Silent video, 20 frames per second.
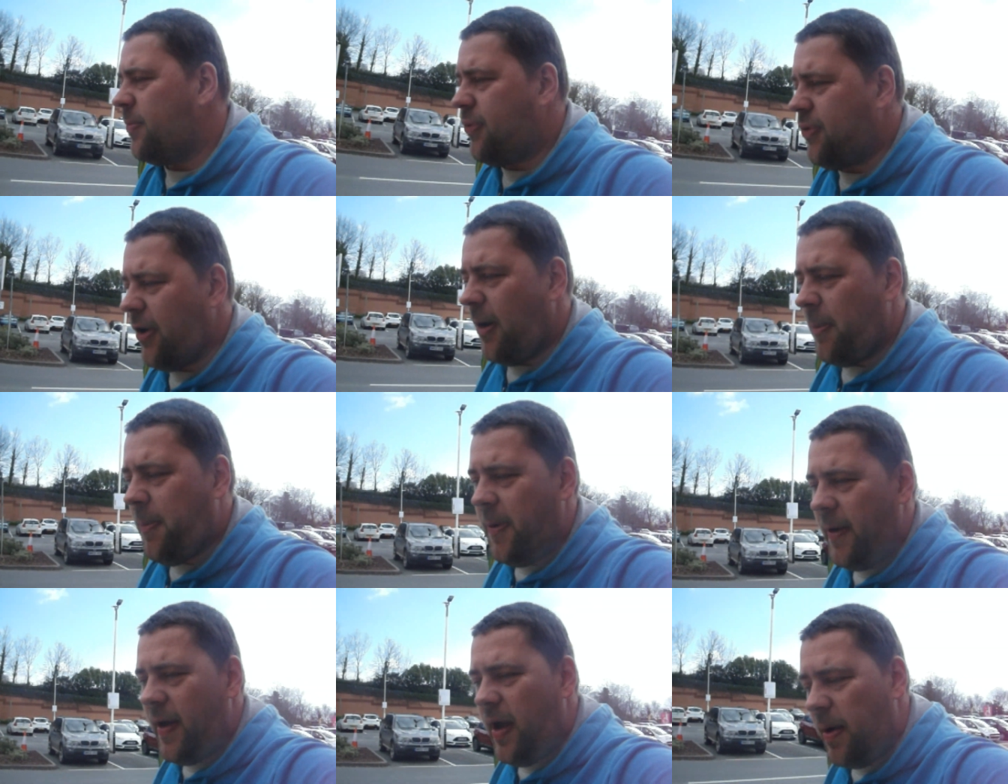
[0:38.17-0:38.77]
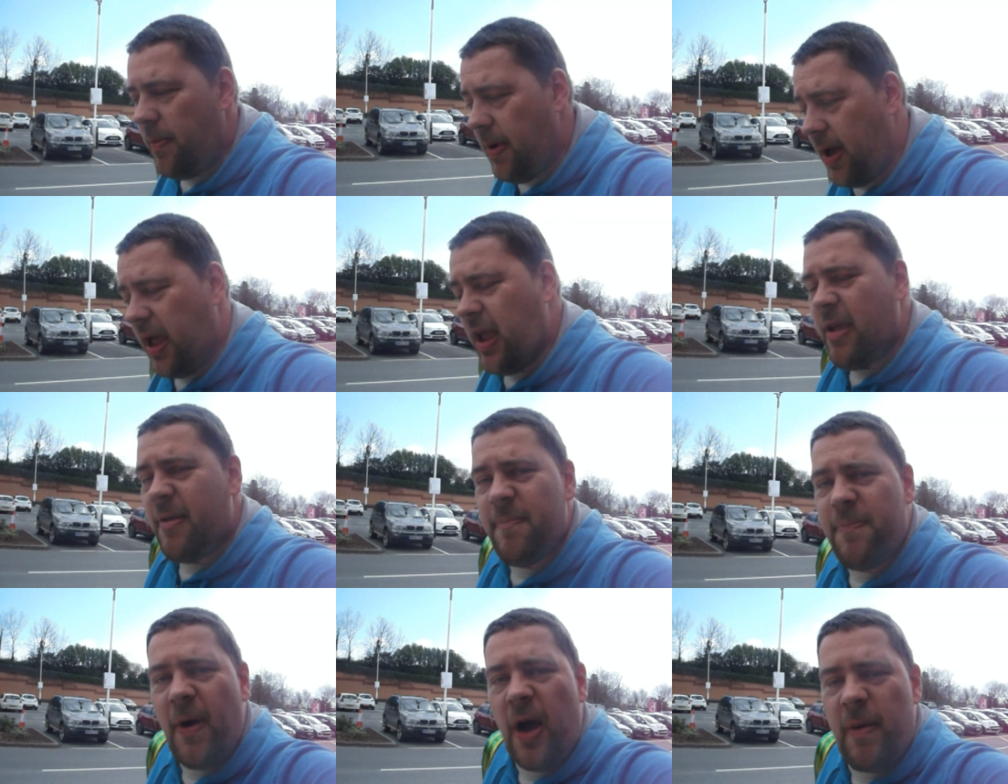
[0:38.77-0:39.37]
Proper, I might
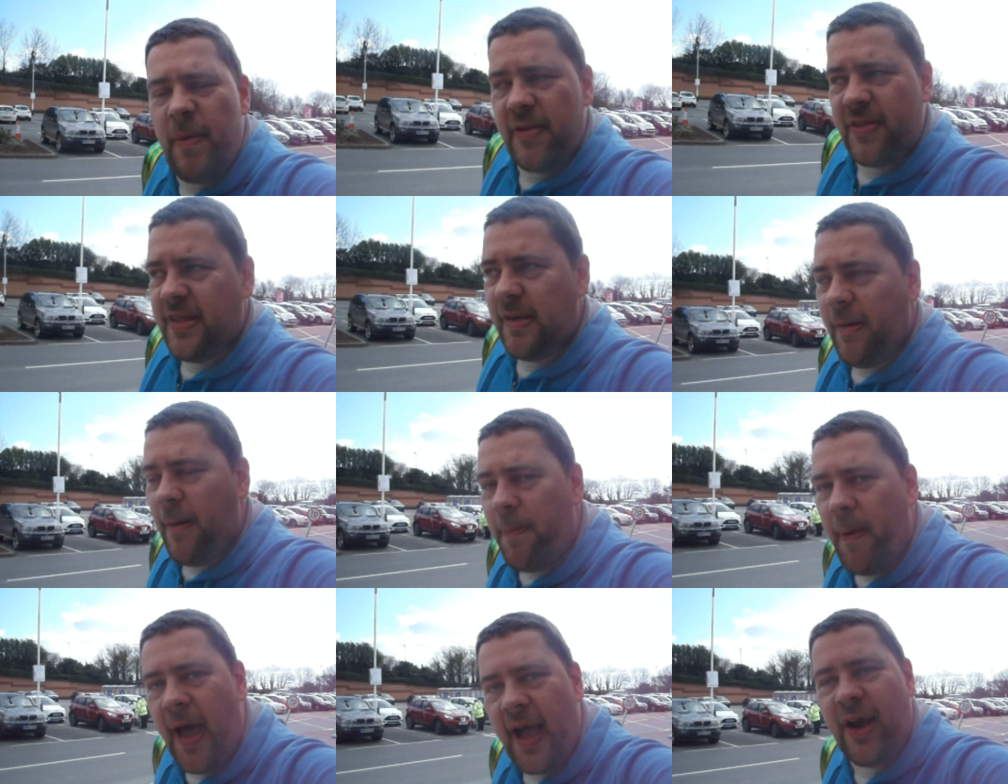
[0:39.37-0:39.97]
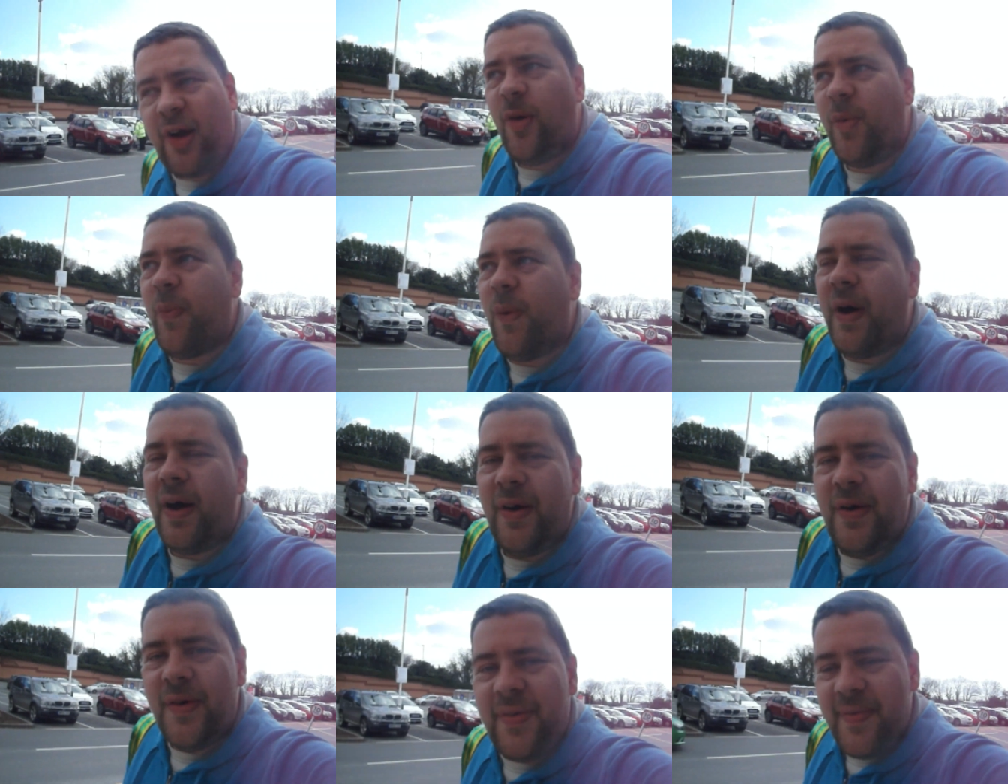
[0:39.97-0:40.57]
even buy myself a bag of
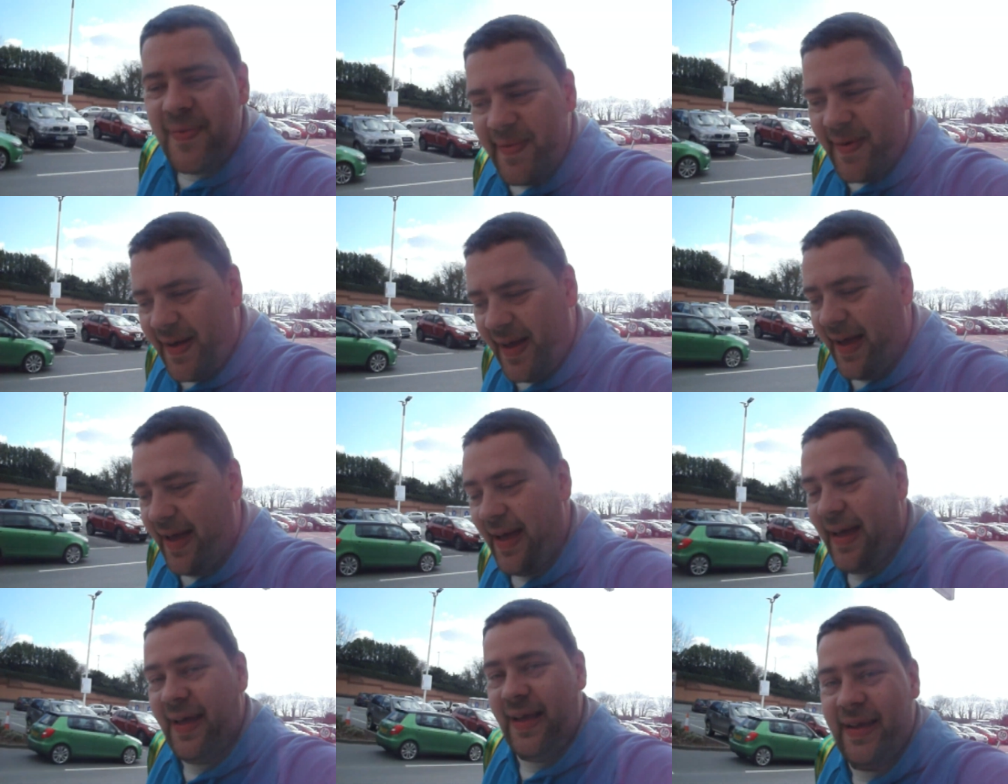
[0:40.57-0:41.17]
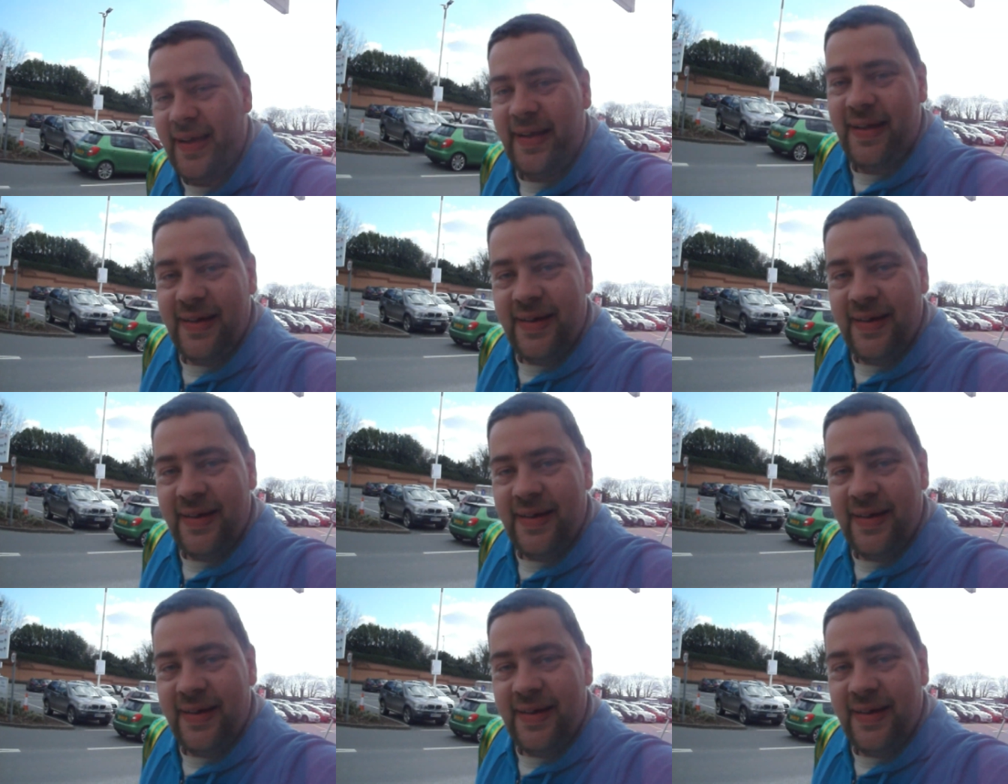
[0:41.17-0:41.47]
wool, mate.